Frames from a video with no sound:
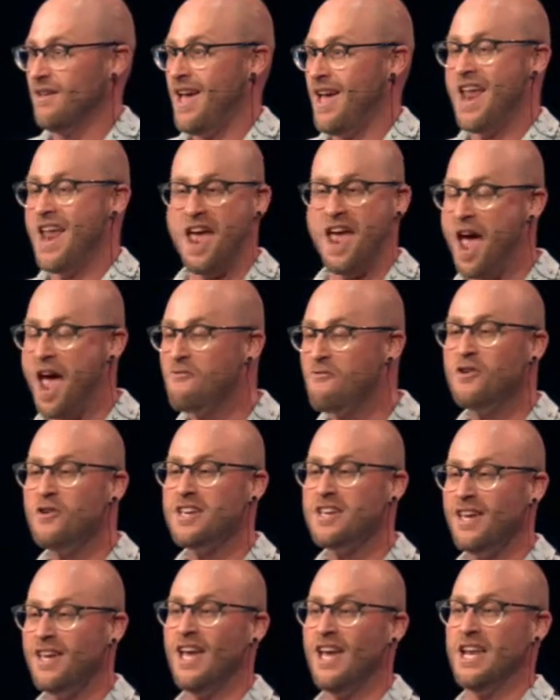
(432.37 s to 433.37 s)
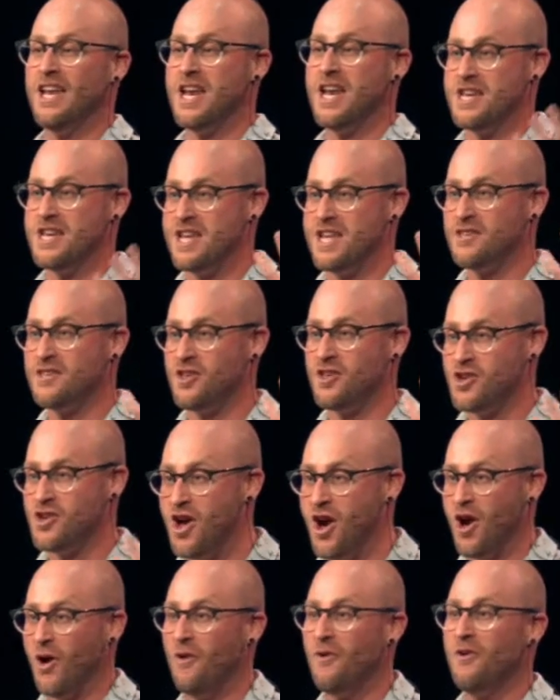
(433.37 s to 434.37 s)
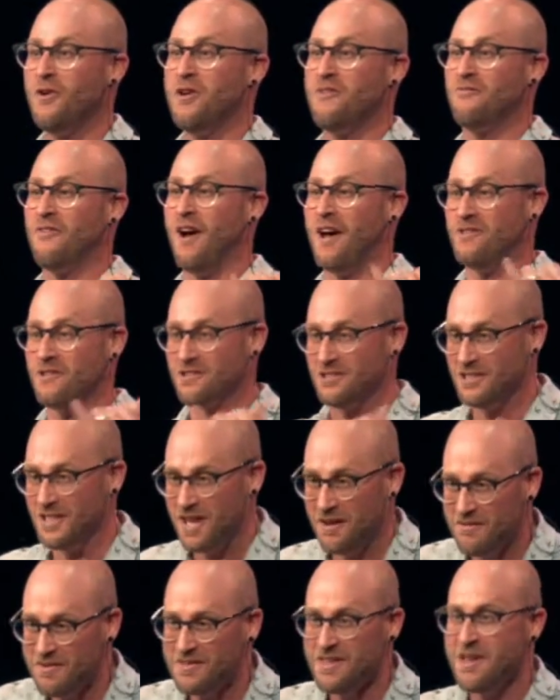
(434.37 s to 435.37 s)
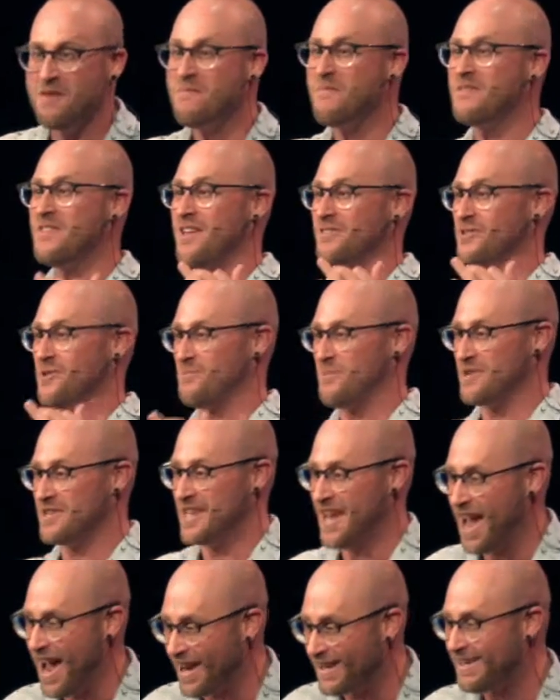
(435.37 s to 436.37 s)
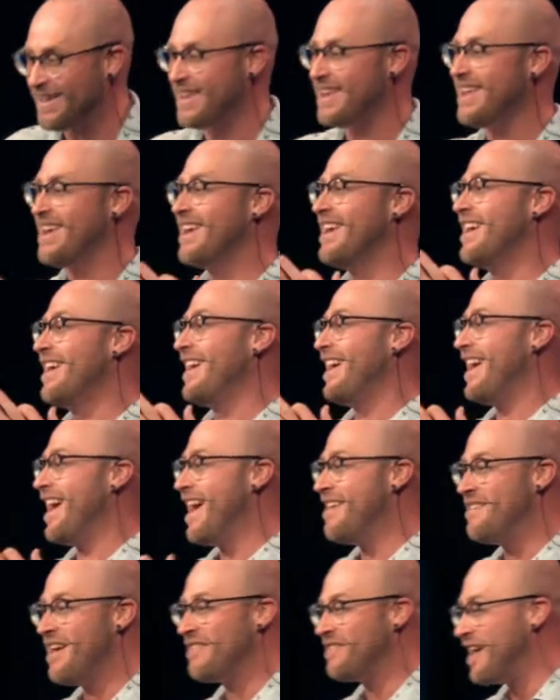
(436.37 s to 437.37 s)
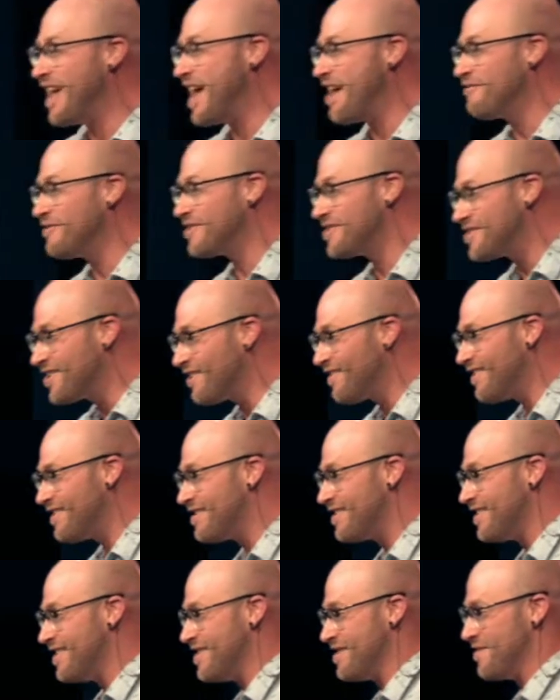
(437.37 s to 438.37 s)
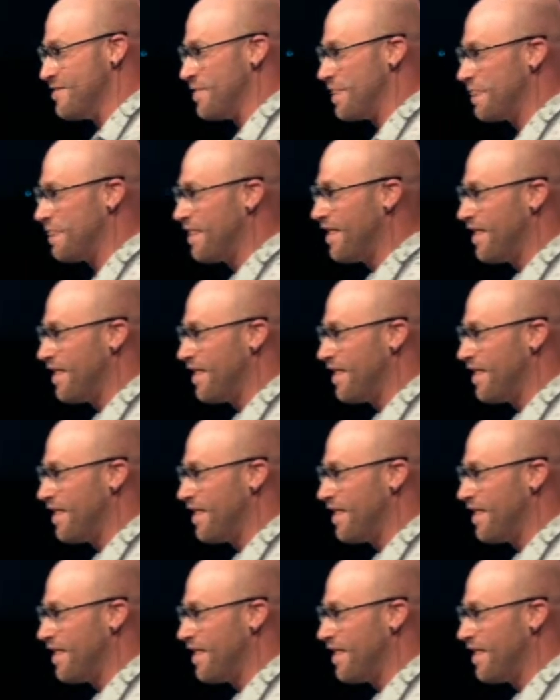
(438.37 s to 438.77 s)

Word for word: And every kid needs to know Father loves them, that they're protected, and that they have assurance in him.